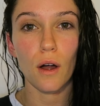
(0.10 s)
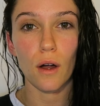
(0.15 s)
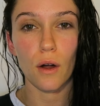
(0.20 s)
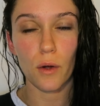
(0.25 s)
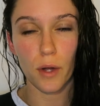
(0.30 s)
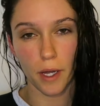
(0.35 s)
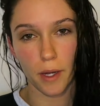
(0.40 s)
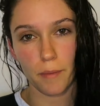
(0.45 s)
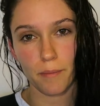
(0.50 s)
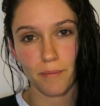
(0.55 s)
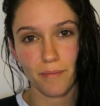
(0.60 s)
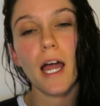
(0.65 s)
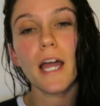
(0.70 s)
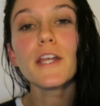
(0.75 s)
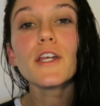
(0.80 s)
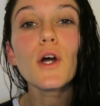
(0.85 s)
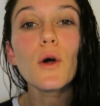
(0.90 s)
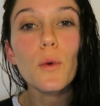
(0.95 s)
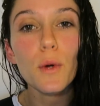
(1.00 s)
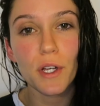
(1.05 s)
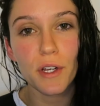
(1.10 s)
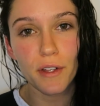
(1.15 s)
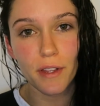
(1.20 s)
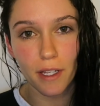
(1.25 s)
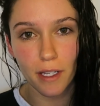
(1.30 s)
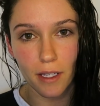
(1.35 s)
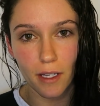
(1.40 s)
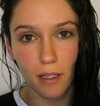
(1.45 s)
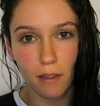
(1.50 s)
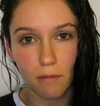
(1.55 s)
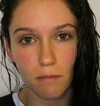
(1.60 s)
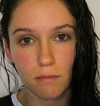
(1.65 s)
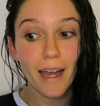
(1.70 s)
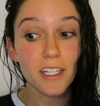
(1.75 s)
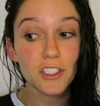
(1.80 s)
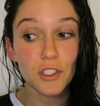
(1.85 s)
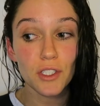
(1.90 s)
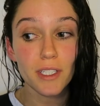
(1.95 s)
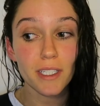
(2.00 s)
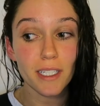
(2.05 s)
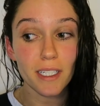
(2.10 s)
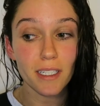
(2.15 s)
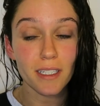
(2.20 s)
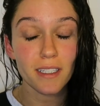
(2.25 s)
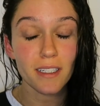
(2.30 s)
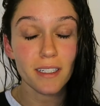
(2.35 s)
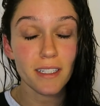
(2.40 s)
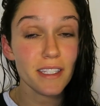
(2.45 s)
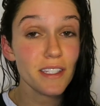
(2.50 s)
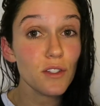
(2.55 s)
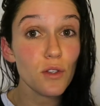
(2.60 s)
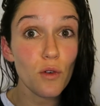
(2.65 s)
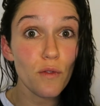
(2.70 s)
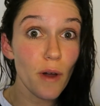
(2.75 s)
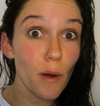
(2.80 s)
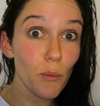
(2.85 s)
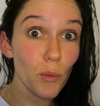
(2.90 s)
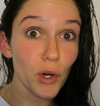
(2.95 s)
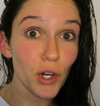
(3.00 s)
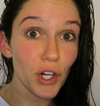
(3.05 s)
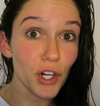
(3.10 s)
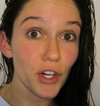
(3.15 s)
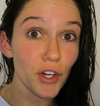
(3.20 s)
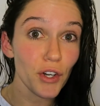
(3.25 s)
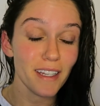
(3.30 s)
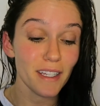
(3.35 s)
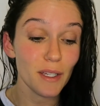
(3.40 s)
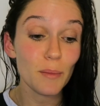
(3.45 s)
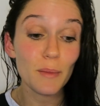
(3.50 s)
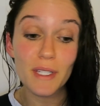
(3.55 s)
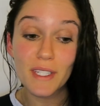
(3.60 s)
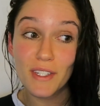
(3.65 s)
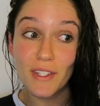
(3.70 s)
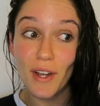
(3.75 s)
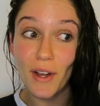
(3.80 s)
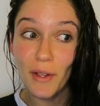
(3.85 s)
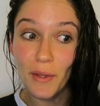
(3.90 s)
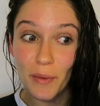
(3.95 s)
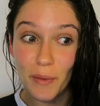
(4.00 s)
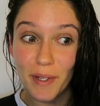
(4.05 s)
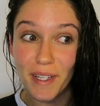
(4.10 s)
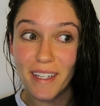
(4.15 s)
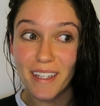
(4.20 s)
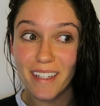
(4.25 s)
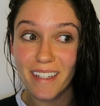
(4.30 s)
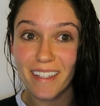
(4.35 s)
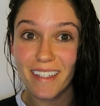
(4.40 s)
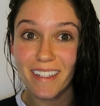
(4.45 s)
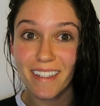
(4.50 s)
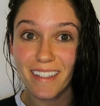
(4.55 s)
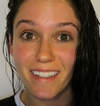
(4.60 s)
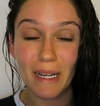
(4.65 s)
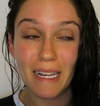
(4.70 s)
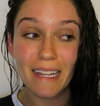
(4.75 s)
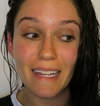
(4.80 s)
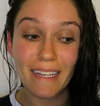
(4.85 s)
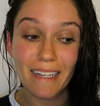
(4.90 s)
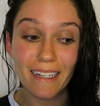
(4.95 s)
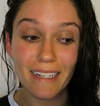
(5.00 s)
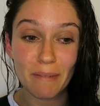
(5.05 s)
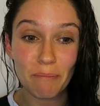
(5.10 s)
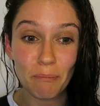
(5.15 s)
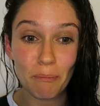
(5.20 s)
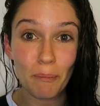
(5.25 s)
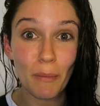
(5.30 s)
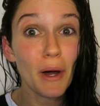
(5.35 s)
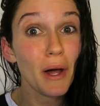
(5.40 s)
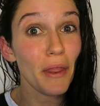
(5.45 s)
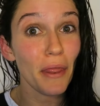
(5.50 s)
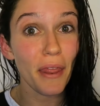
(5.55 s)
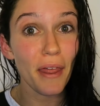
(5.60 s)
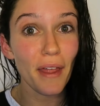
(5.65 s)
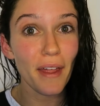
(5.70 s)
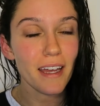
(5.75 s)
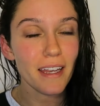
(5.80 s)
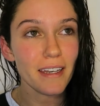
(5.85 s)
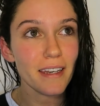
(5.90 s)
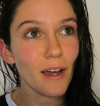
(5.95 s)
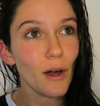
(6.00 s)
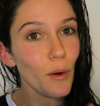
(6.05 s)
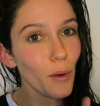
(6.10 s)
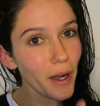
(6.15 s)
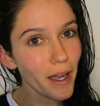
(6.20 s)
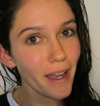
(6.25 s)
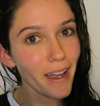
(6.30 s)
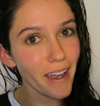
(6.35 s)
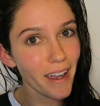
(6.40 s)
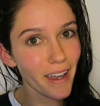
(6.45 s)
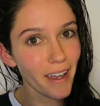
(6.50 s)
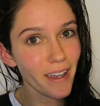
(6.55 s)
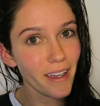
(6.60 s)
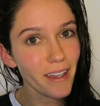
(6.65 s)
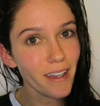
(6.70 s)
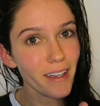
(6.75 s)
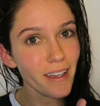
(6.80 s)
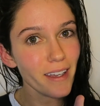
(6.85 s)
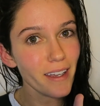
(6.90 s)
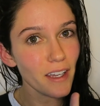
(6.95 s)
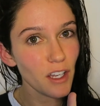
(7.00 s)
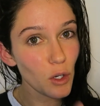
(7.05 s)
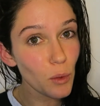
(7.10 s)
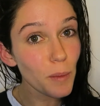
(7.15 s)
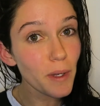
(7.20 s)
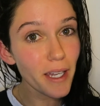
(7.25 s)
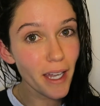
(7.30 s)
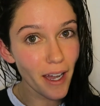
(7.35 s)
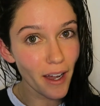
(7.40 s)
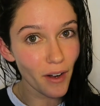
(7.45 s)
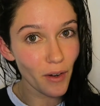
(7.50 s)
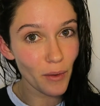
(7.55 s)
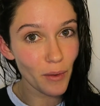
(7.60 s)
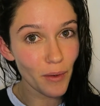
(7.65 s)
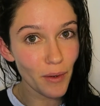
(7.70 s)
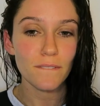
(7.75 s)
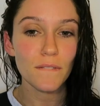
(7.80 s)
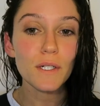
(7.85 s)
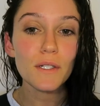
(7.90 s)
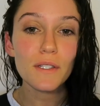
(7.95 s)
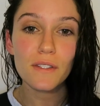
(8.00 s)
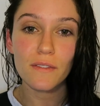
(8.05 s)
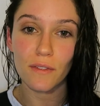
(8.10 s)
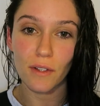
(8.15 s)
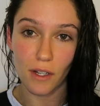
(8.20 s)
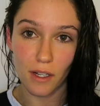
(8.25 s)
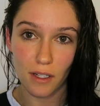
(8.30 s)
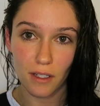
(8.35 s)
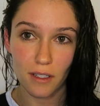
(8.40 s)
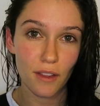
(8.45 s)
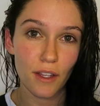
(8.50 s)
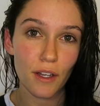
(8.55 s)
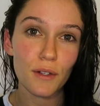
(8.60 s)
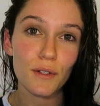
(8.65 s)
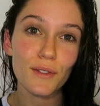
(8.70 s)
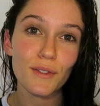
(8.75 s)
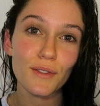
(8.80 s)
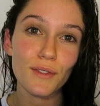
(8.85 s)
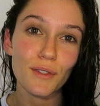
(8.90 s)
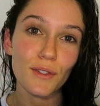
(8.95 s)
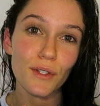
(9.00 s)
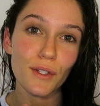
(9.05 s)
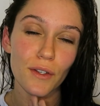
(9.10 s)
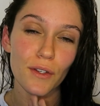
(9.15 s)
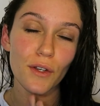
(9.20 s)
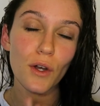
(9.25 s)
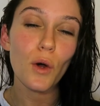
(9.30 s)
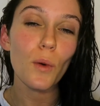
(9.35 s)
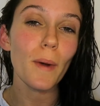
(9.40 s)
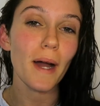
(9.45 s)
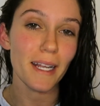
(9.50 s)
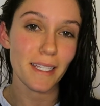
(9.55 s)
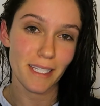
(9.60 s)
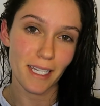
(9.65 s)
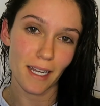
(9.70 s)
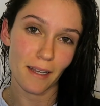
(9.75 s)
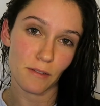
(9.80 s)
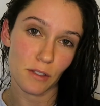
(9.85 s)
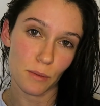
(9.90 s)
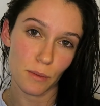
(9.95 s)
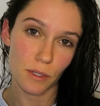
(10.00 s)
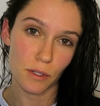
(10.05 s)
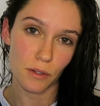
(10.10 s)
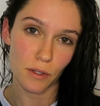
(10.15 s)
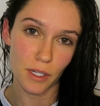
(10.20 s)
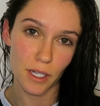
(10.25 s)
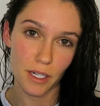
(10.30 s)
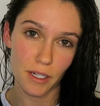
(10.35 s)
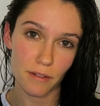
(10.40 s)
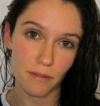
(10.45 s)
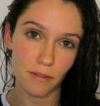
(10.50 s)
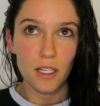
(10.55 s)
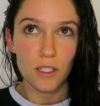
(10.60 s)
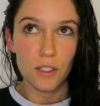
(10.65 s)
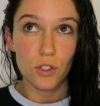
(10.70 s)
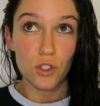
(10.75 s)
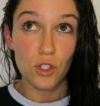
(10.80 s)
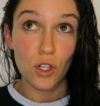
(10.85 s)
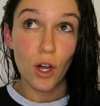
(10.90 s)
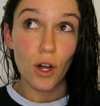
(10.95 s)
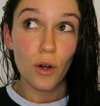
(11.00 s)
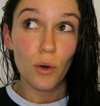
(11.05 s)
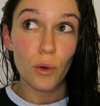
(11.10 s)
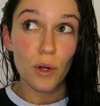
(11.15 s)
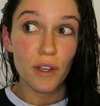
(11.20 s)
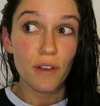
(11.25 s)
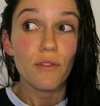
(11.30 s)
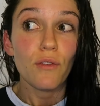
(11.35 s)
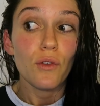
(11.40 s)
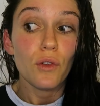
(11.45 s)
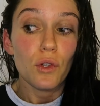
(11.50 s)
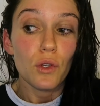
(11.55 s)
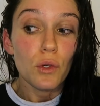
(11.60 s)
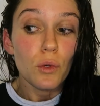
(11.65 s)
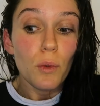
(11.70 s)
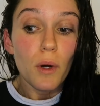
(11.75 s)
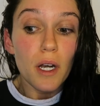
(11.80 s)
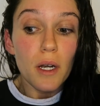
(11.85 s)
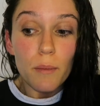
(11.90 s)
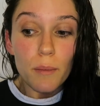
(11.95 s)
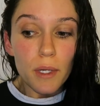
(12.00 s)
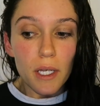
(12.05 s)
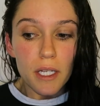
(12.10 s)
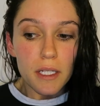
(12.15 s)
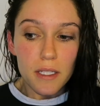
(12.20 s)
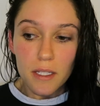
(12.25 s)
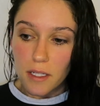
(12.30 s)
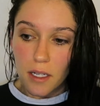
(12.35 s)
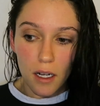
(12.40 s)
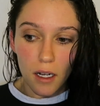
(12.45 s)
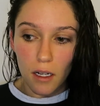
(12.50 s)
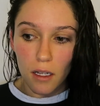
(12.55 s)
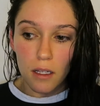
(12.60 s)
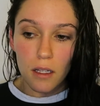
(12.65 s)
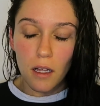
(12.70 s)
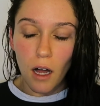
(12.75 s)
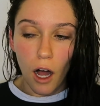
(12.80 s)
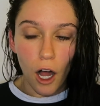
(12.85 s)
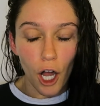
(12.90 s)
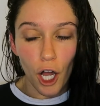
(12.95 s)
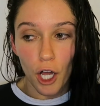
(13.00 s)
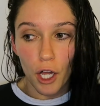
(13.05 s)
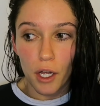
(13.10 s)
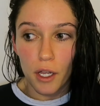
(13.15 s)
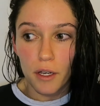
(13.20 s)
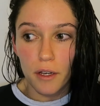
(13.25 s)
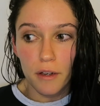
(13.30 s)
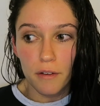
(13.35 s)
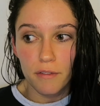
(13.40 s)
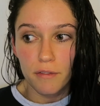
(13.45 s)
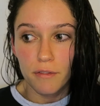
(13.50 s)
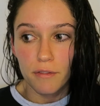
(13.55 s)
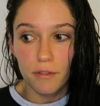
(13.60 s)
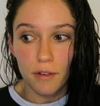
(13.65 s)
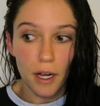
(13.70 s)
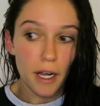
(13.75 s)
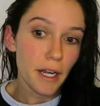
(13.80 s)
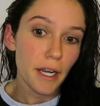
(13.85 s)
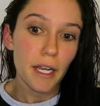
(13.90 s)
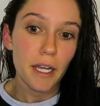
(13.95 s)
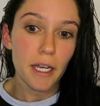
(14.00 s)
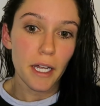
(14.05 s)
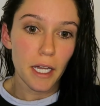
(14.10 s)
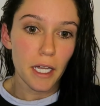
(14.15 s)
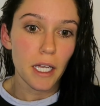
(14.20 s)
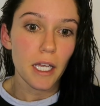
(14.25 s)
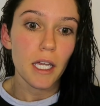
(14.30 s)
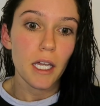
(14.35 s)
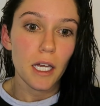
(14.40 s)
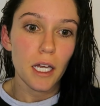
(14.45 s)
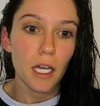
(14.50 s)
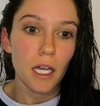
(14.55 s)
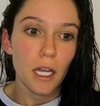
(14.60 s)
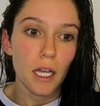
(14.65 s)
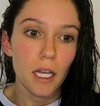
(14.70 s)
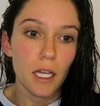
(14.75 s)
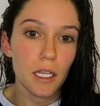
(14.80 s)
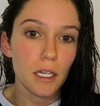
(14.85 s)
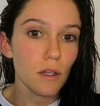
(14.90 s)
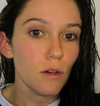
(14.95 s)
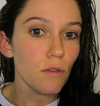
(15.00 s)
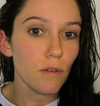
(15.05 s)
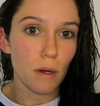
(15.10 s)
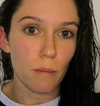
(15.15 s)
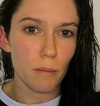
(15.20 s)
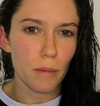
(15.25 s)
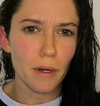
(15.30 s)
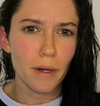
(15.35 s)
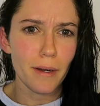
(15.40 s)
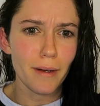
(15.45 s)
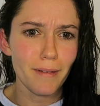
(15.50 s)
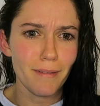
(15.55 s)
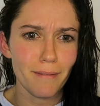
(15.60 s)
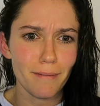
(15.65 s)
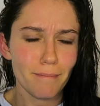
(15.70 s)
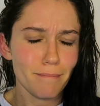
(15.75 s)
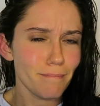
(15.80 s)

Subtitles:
Okay, I know what you're thinking. Ashley, it's November. You missed Halloween by like a month. And okay, hear me out. First of all, there is no bad time to be creative. So if you want to be a skull on a Friday night in November,